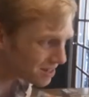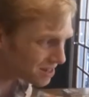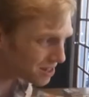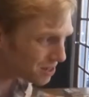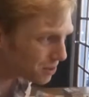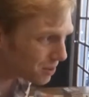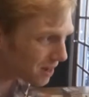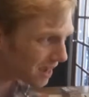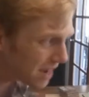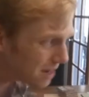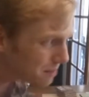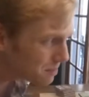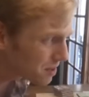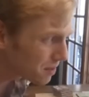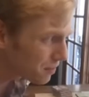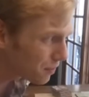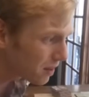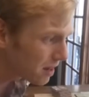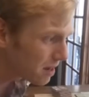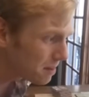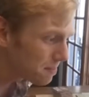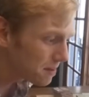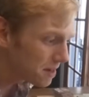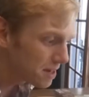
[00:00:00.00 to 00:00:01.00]
games
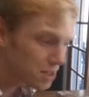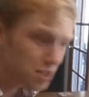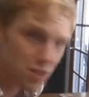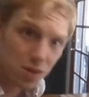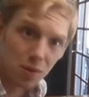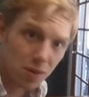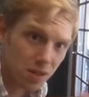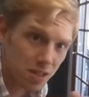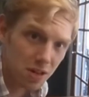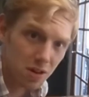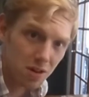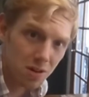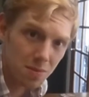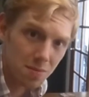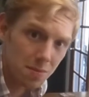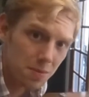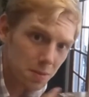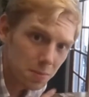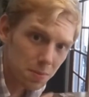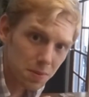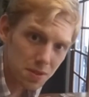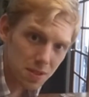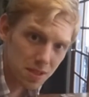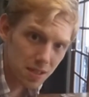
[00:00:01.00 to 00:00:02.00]
of Rampage or Terror in
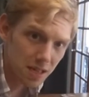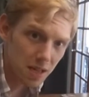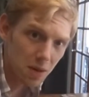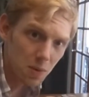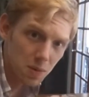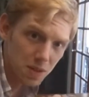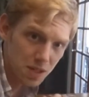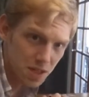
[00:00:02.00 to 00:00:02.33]
Meeple City,